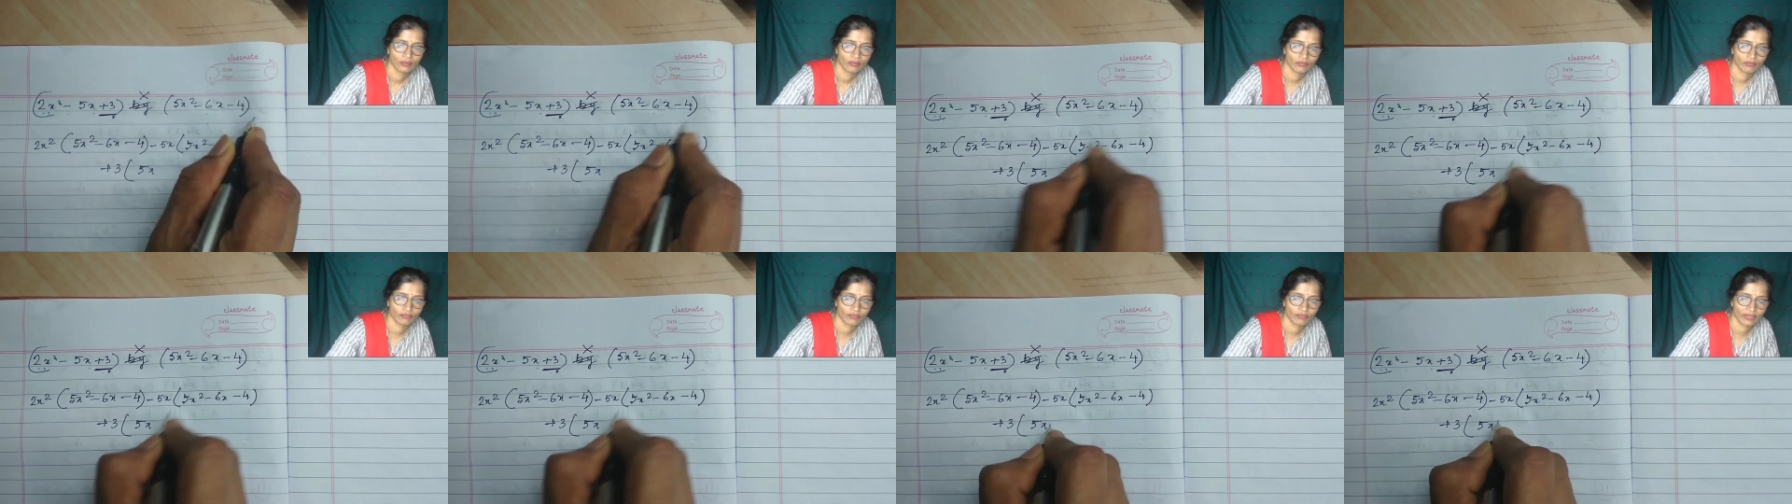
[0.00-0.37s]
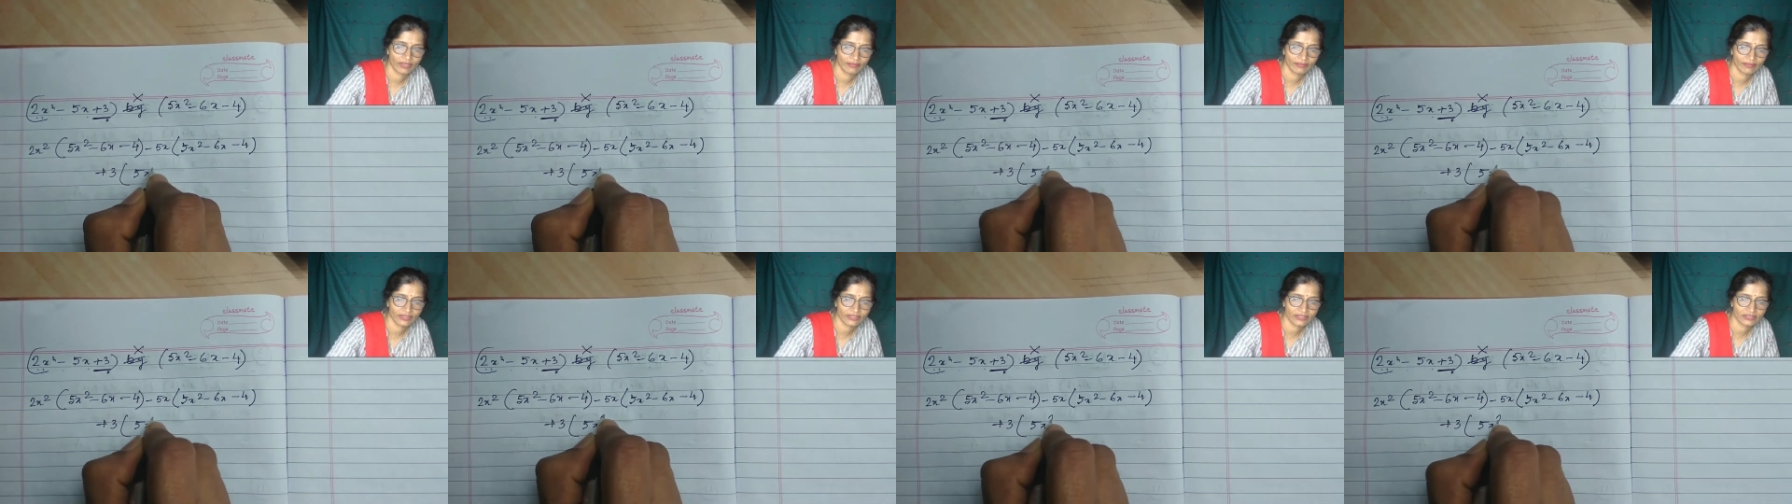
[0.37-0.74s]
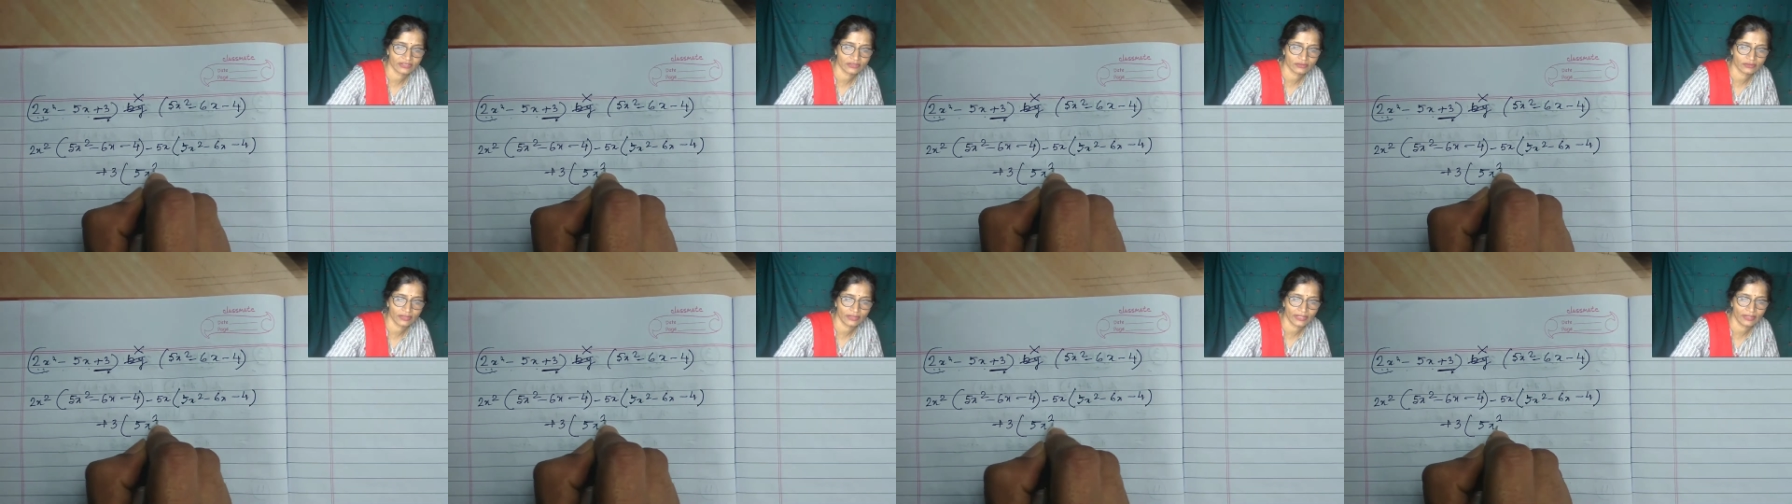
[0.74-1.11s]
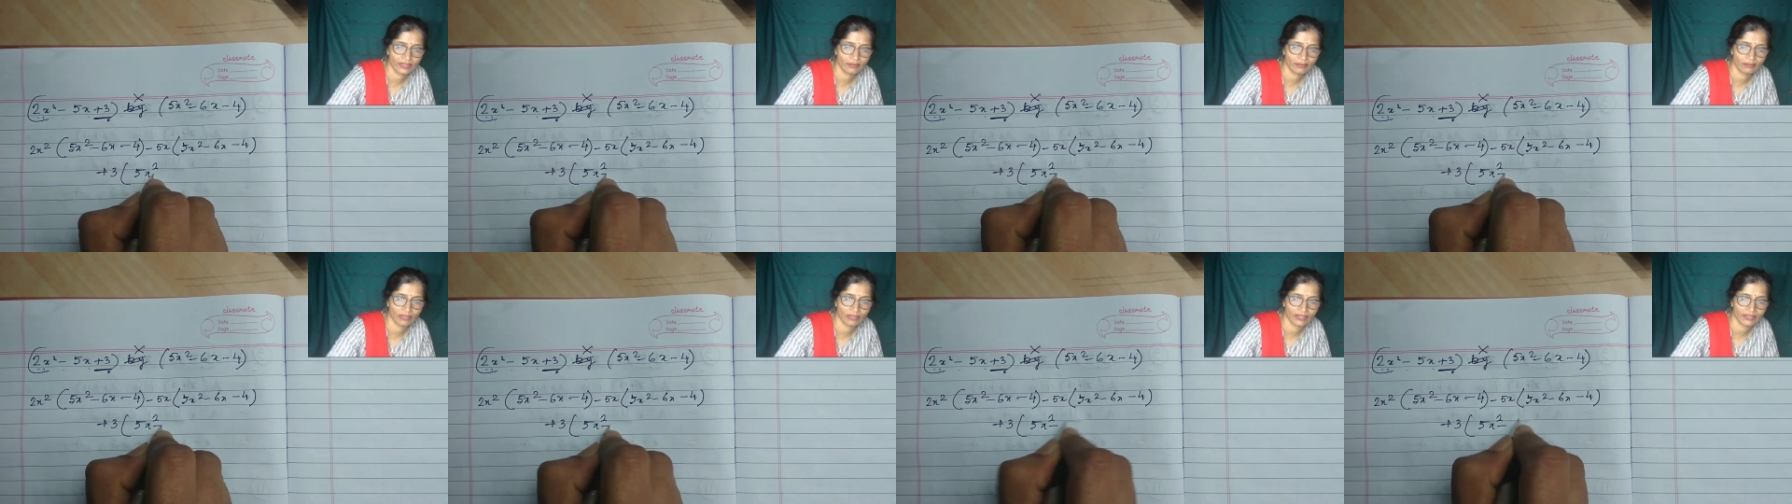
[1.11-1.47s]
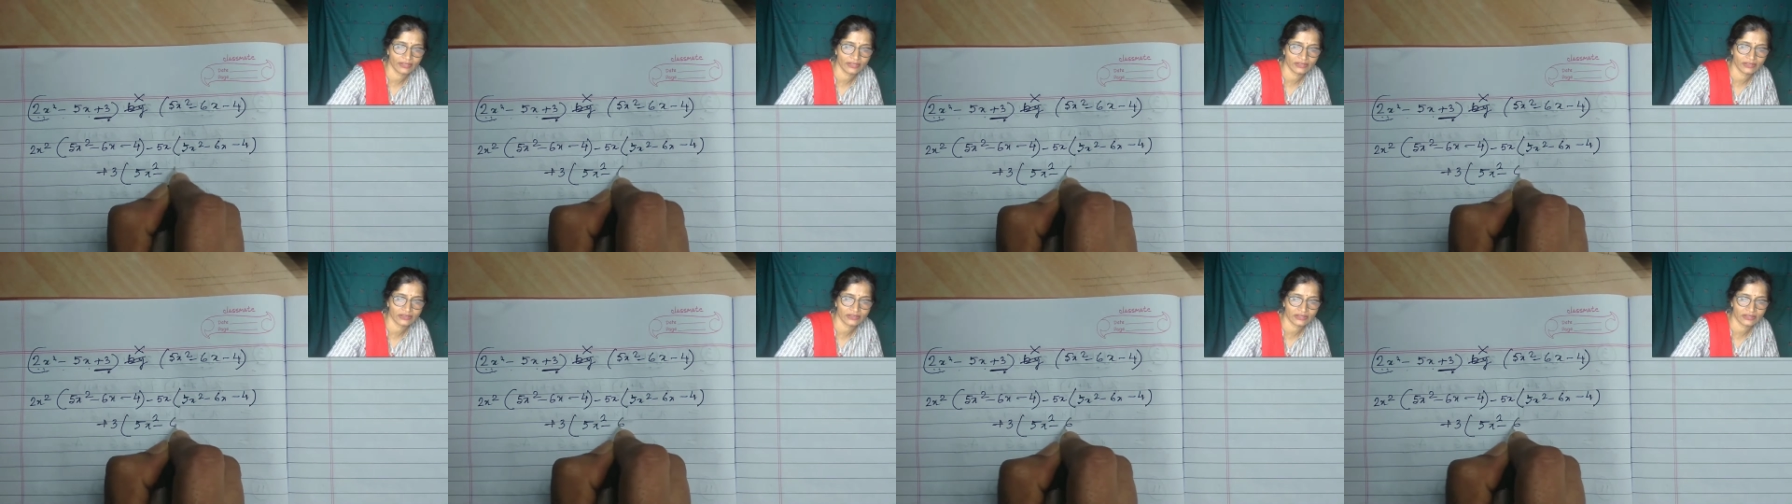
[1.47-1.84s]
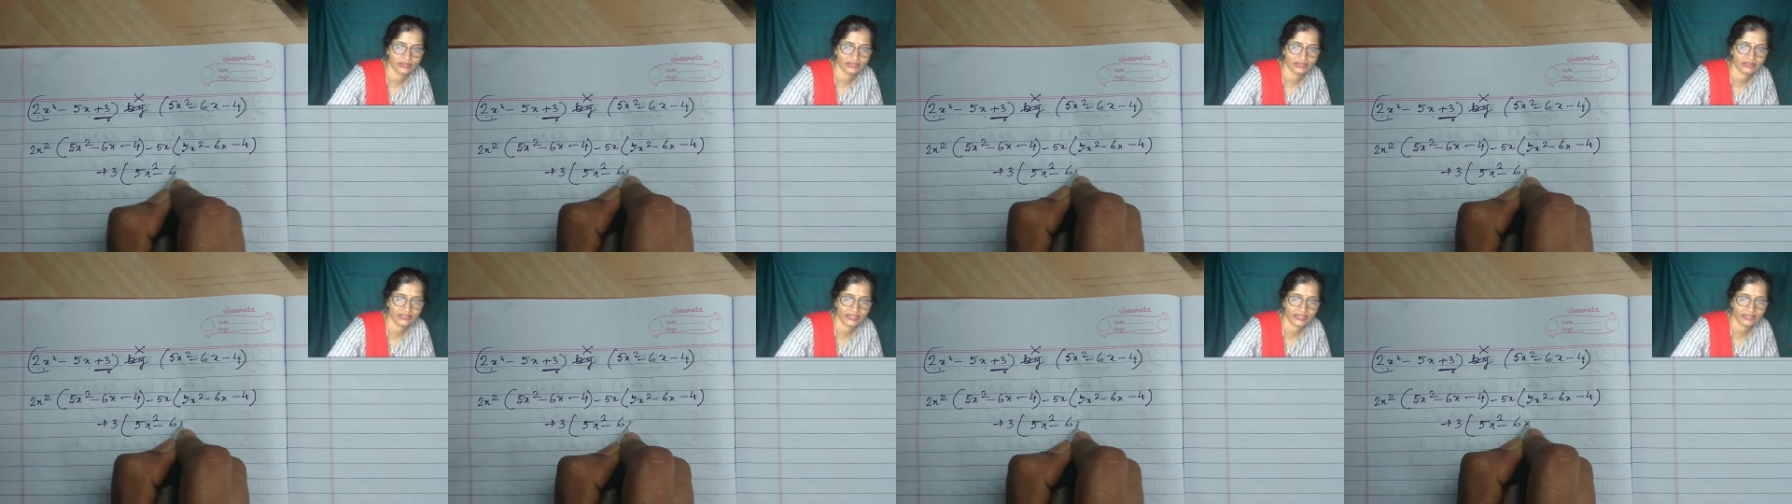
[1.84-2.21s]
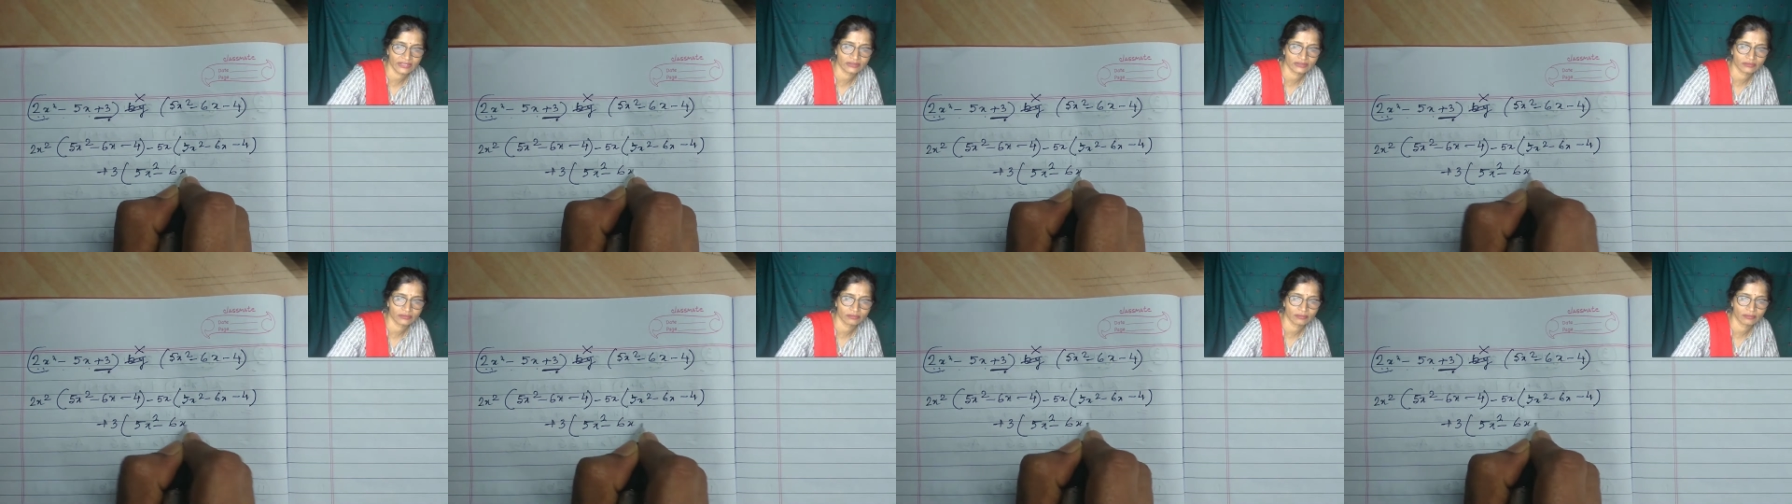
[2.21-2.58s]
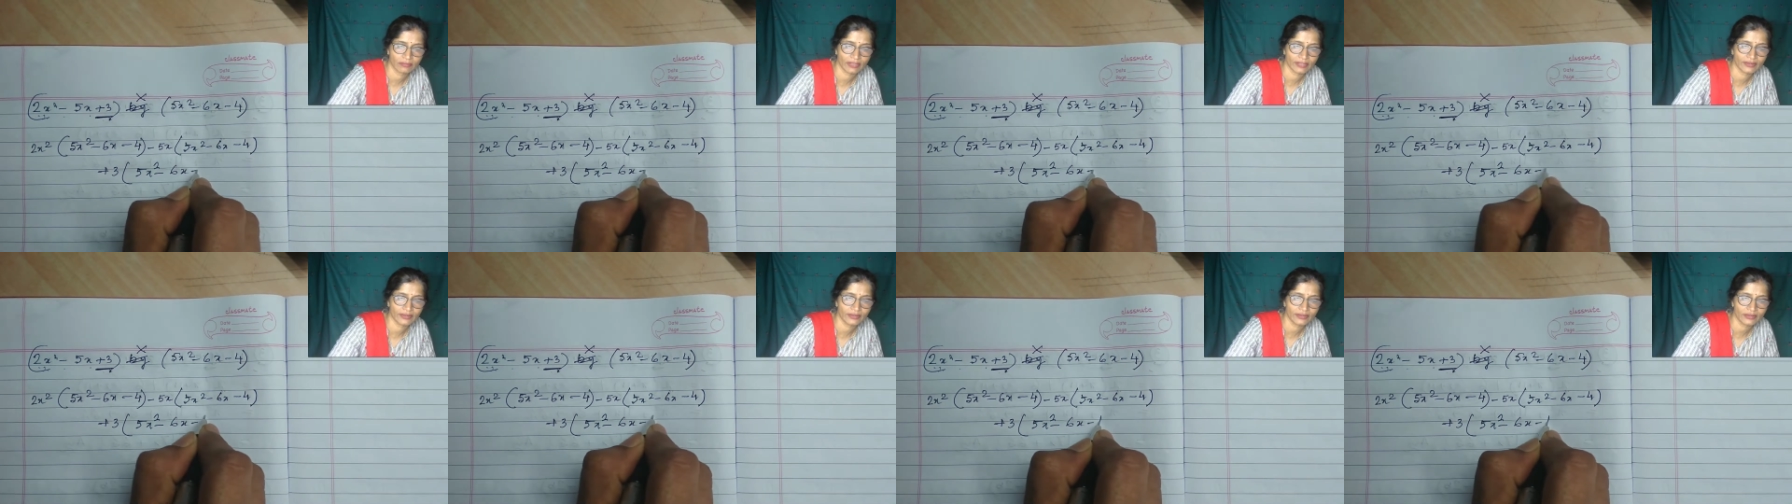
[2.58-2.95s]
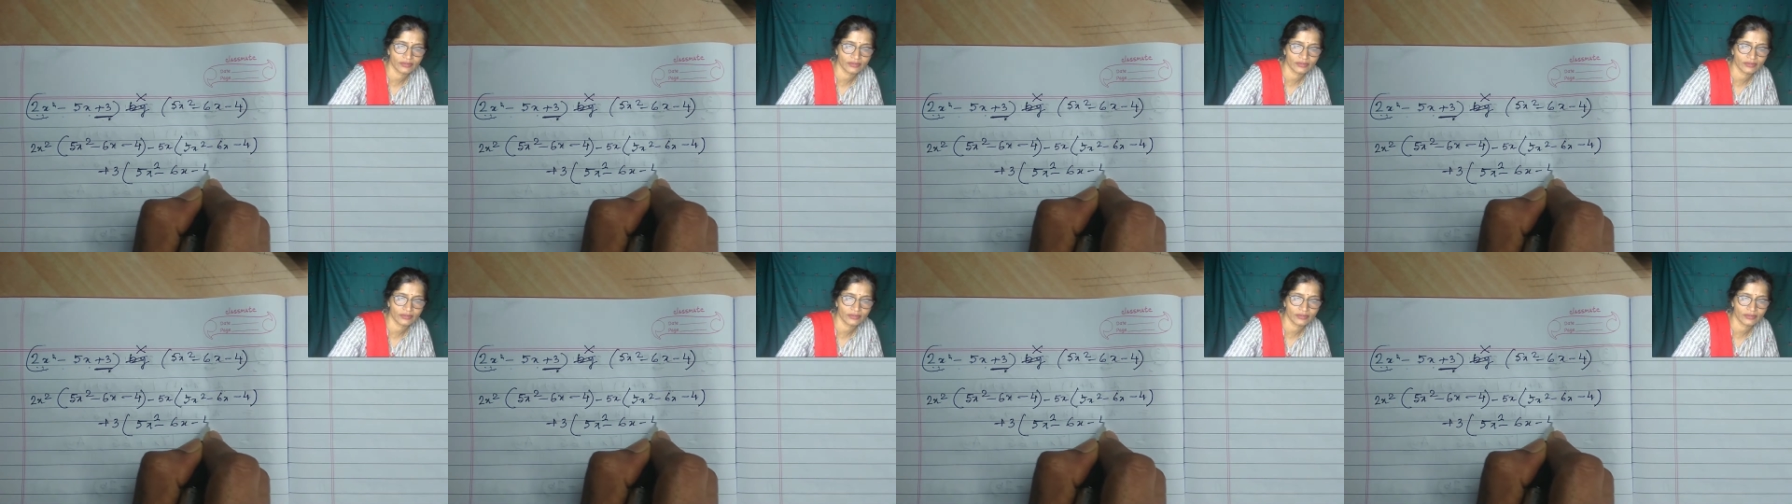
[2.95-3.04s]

5x square minus 6x minus